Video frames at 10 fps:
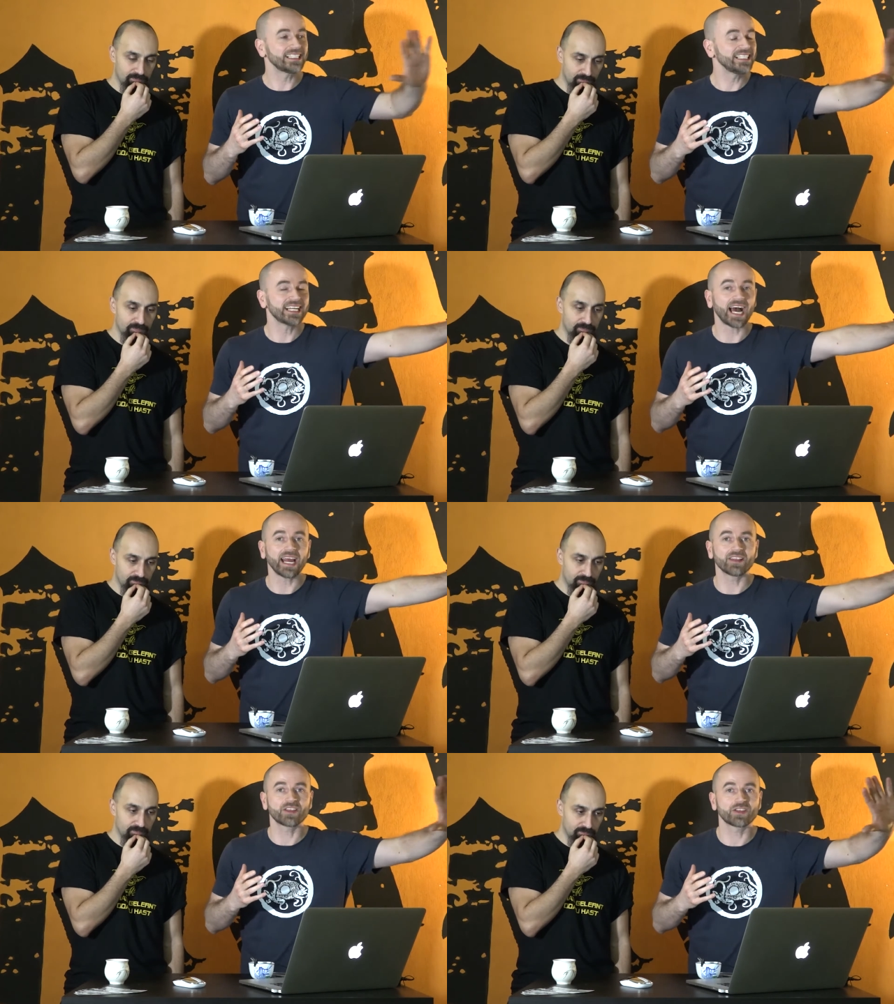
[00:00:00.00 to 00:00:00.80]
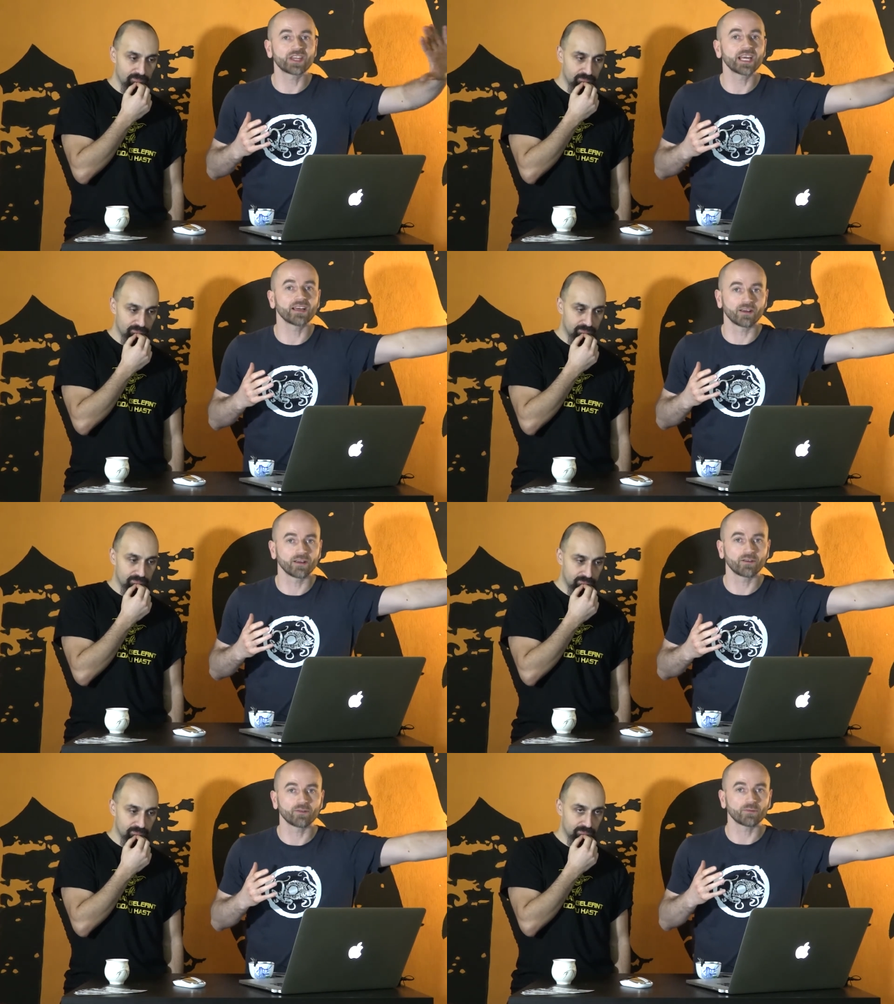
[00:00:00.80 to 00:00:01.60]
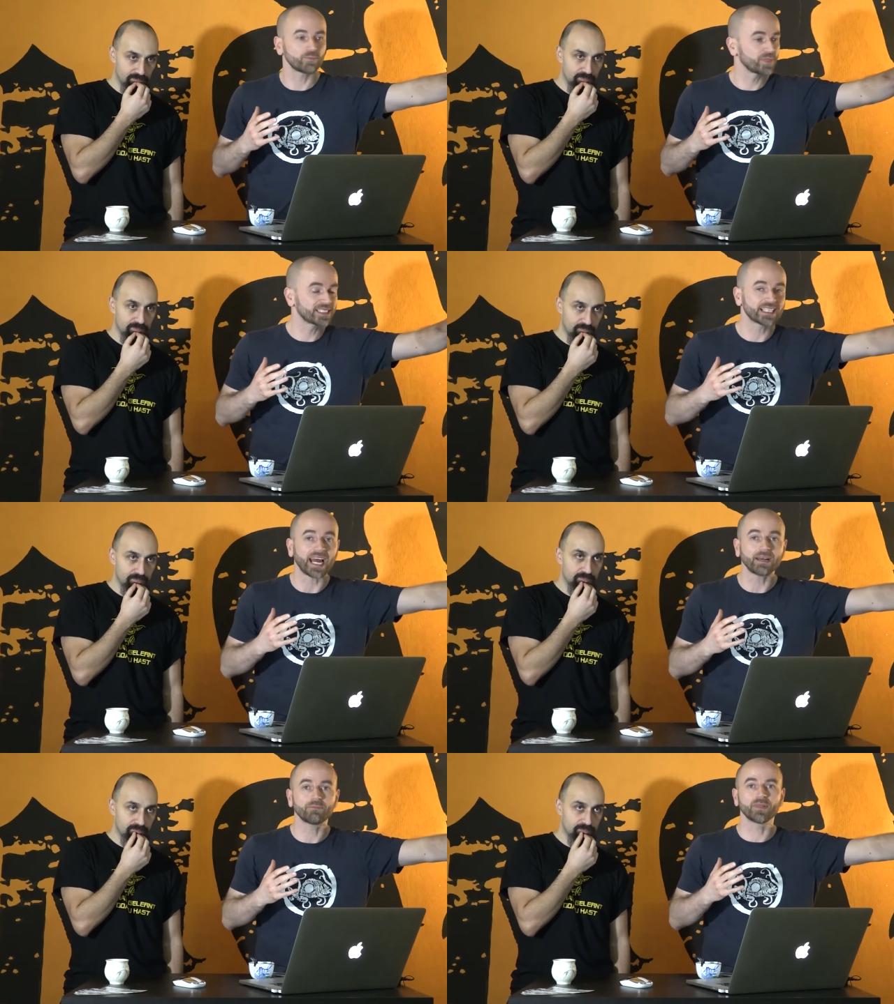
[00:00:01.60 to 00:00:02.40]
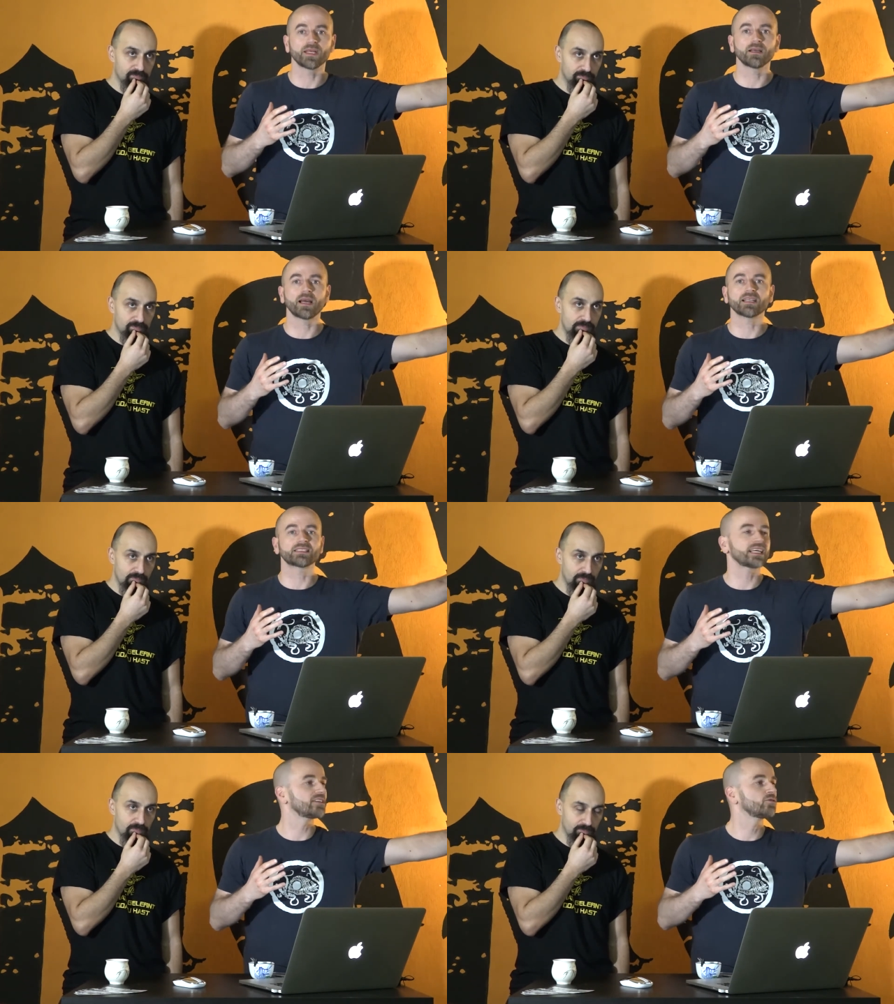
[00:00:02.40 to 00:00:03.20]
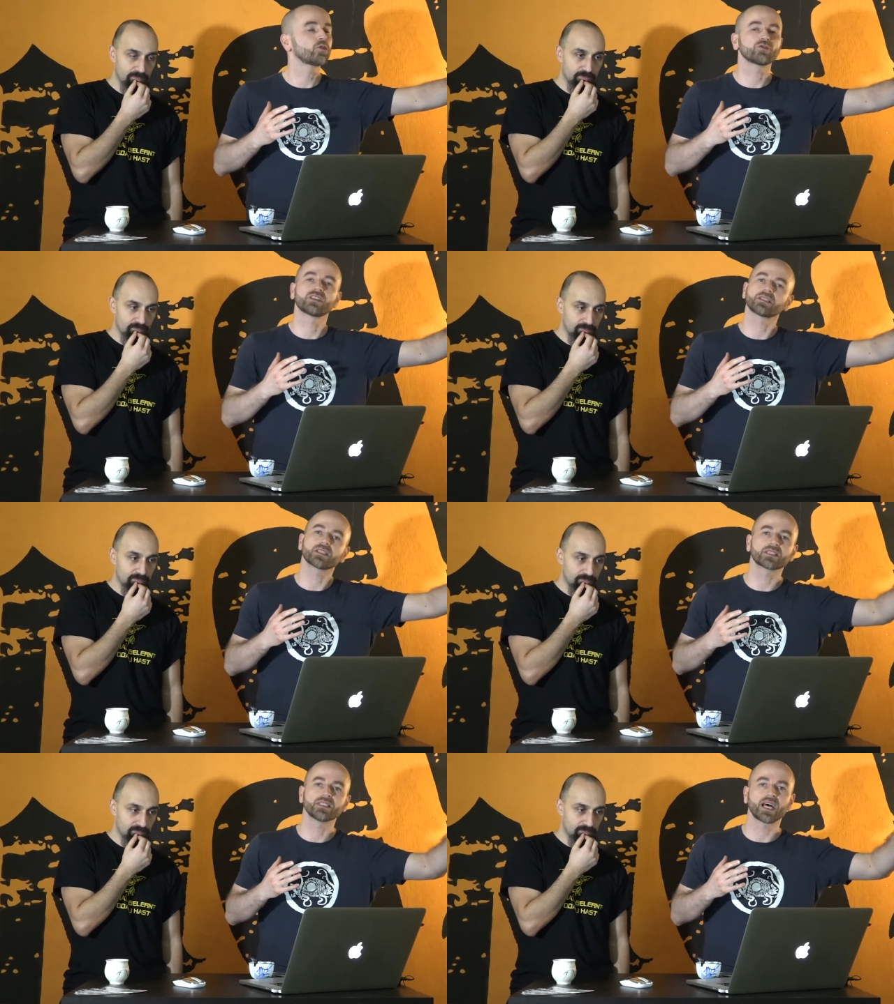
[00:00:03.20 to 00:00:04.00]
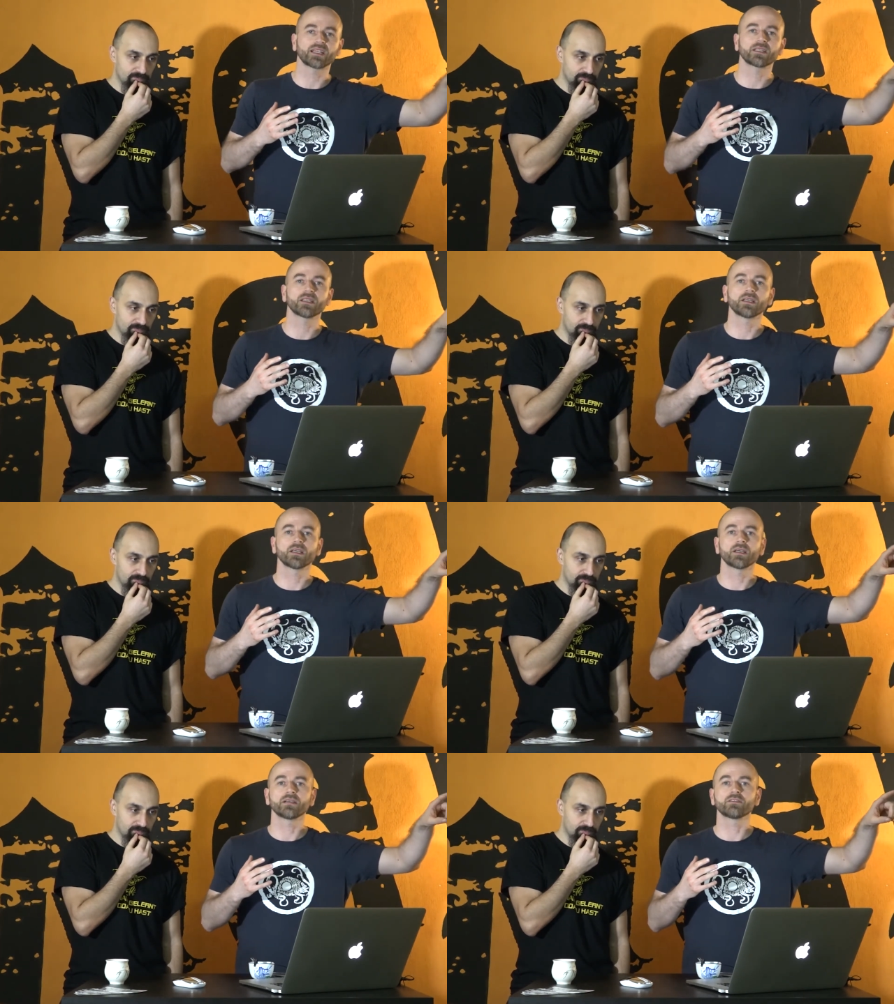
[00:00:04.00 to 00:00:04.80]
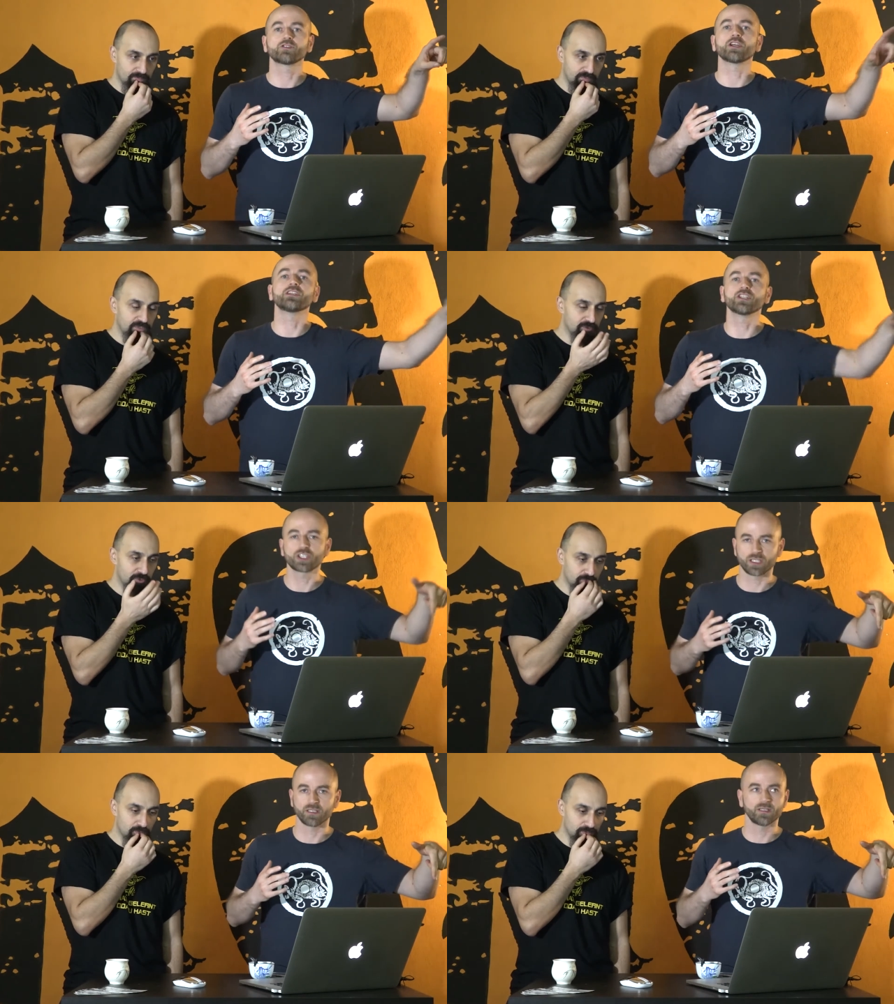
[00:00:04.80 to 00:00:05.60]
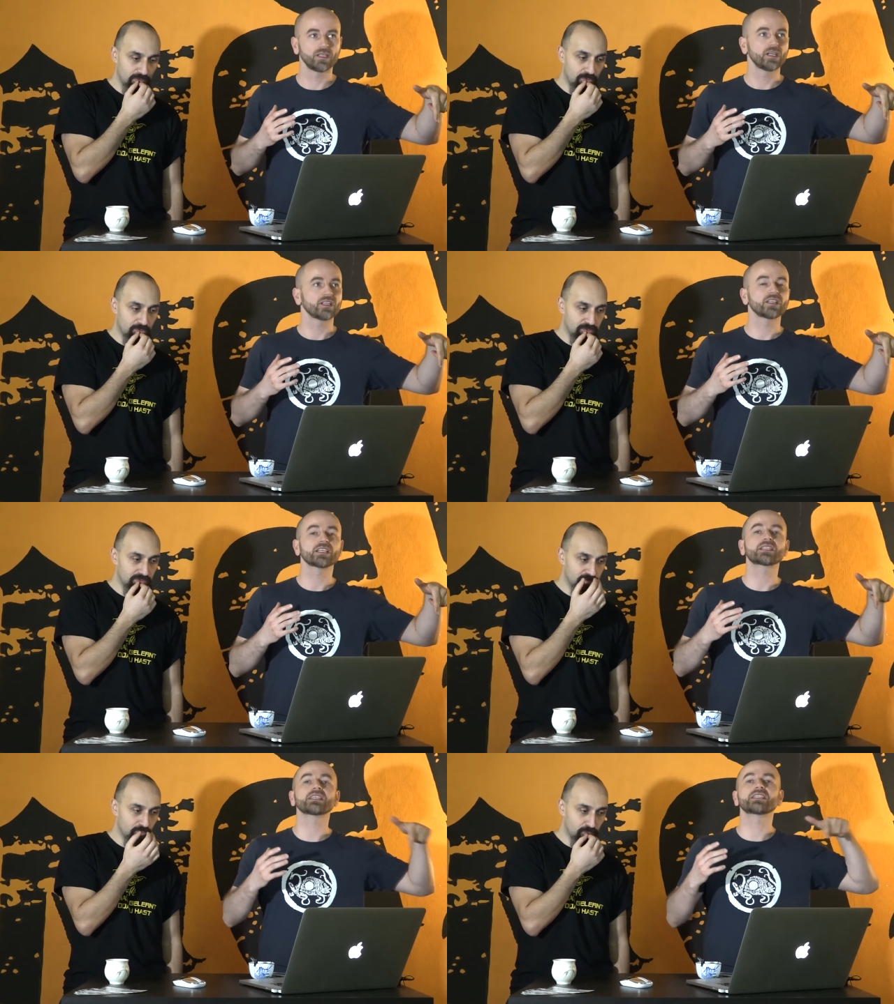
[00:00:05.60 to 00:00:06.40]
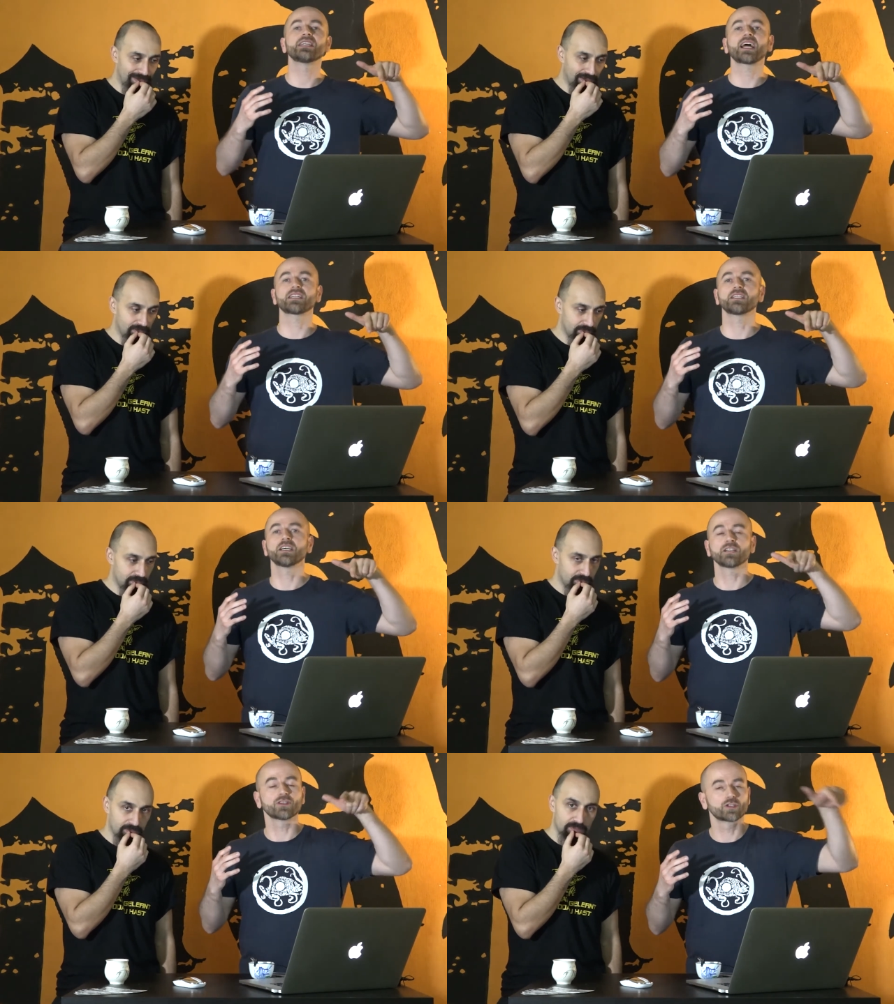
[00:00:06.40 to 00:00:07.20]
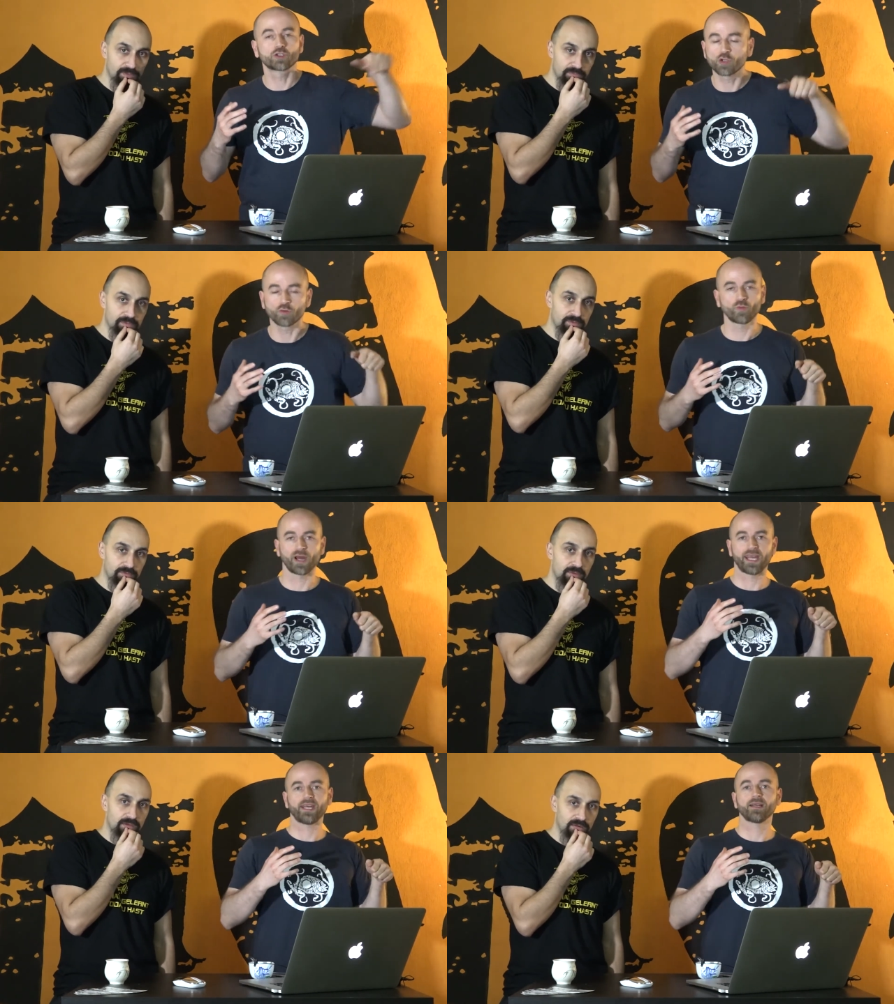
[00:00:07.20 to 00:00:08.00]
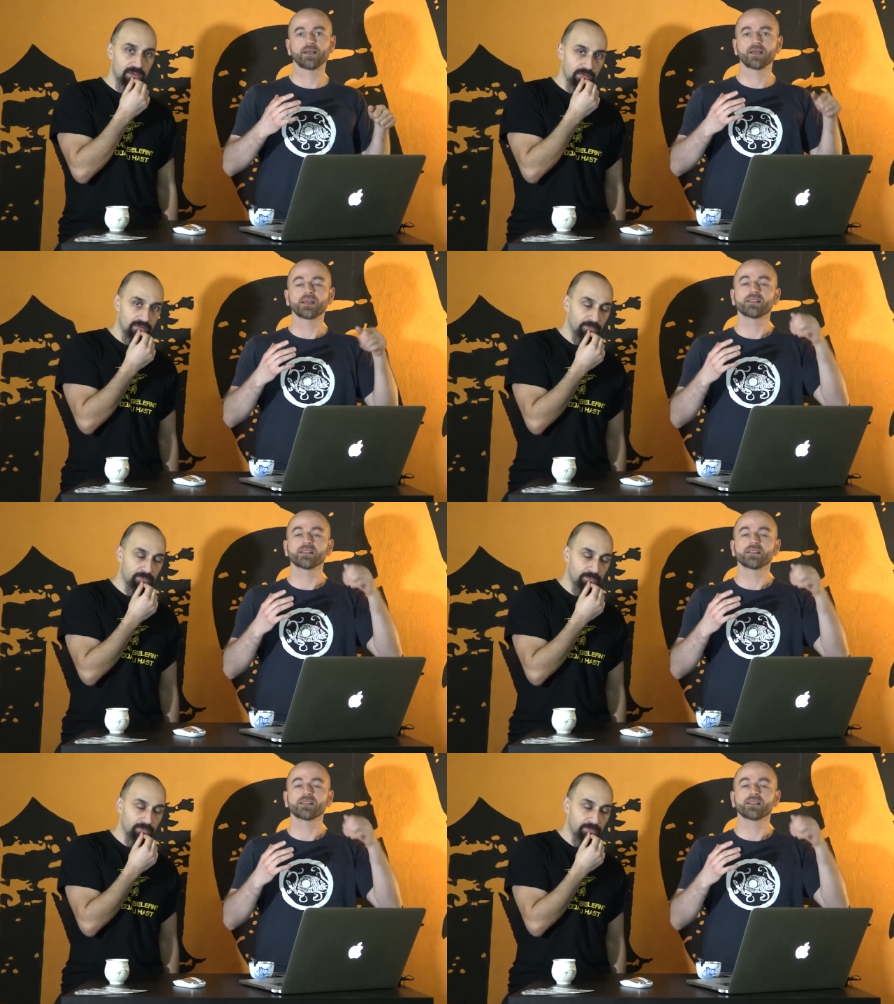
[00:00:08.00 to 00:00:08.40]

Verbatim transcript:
Speaker 1: deny the thing mm-hmm. beside me and say, no, this is not tradition, yeah, this is way. not the true way, yeah, yeah.